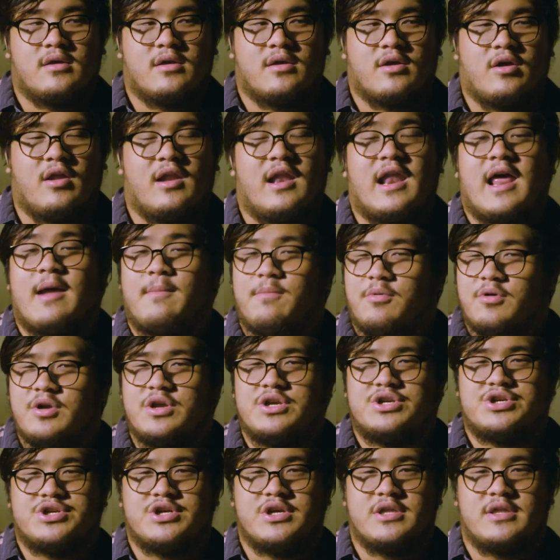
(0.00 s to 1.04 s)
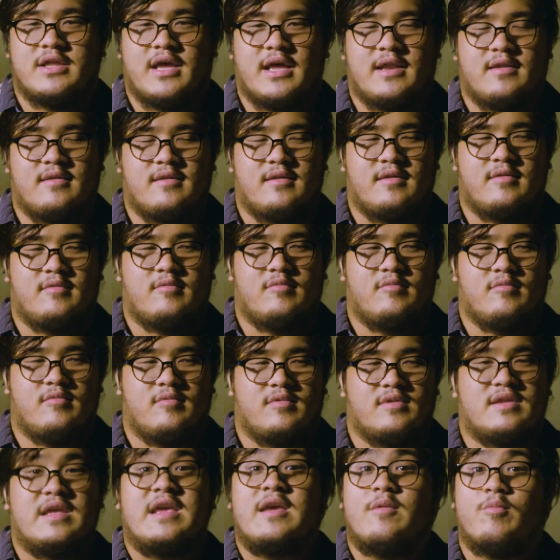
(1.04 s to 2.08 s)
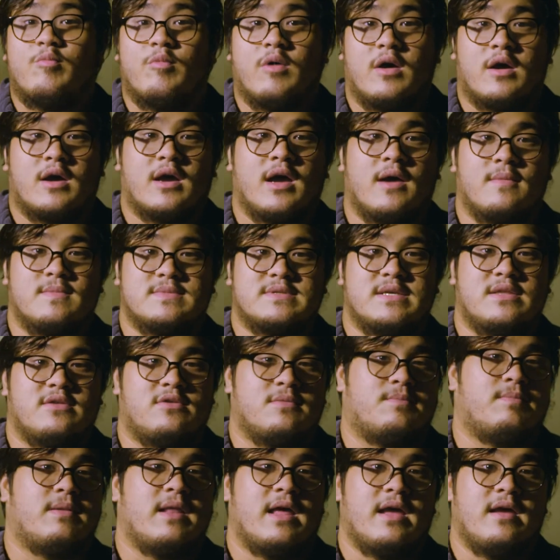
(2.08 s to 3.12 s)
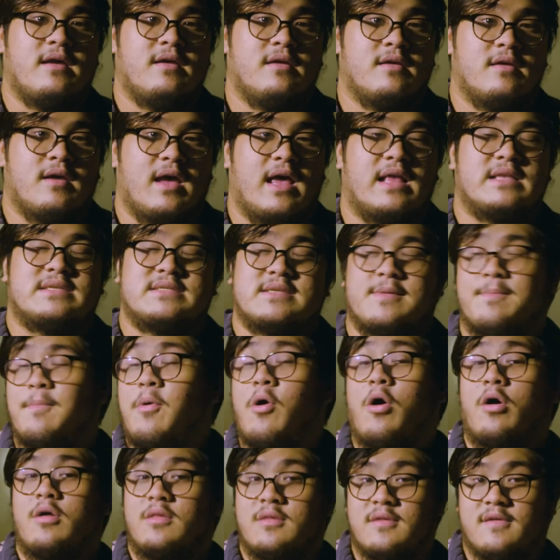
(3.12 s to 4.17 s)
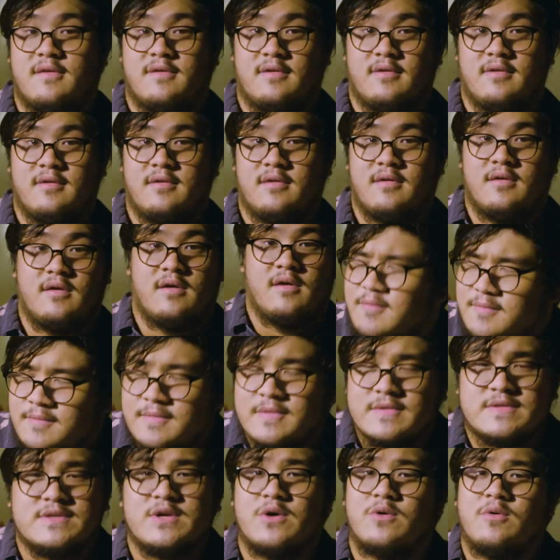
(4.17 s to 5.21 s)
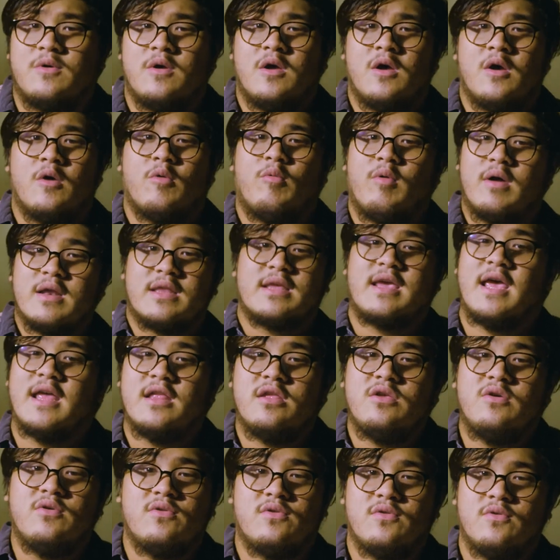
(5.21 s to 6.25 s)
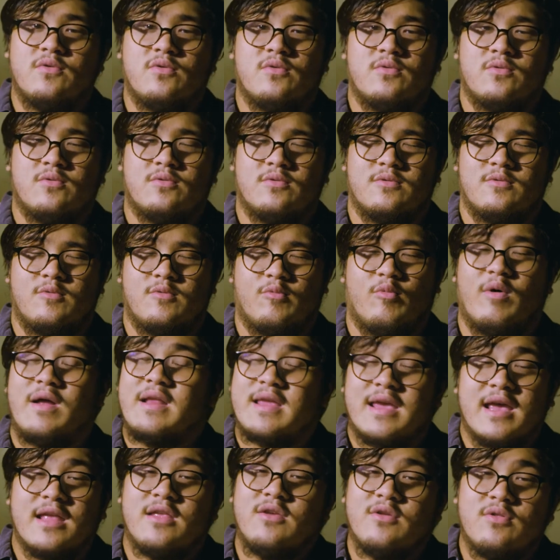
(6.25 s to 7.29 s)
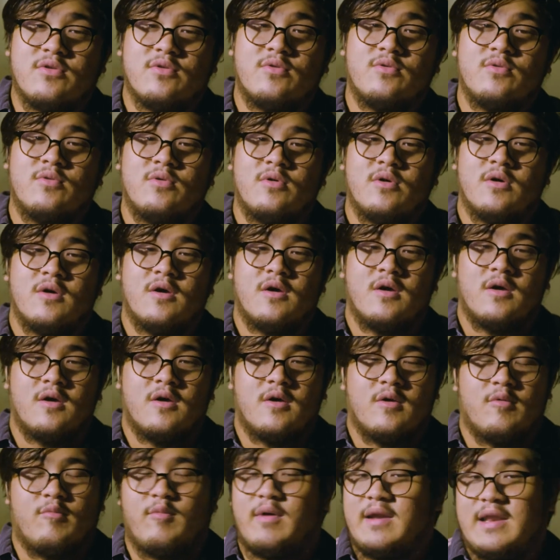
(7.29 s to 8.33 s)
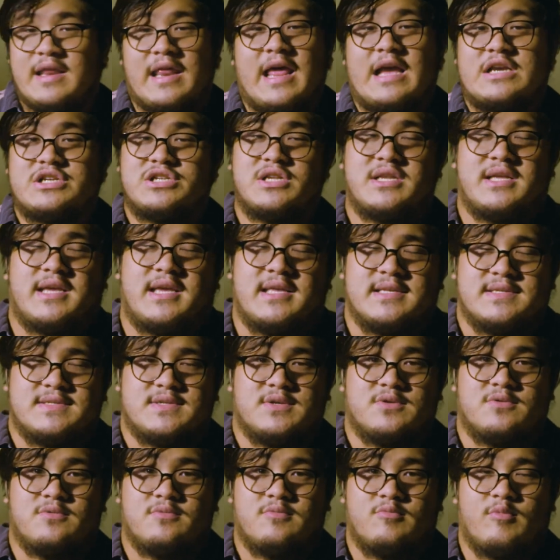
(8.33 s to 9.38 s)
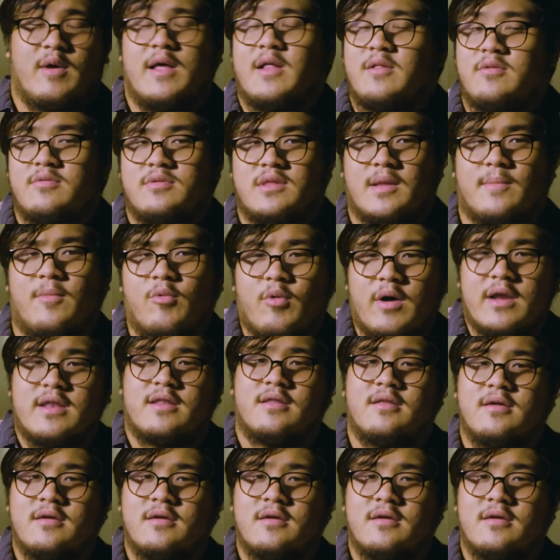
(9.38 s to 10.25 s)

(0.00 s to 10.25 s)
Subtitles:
collaboration and teamwork comes into play, and support. So what can you do? What can you do when it actually hits you? Well, number one,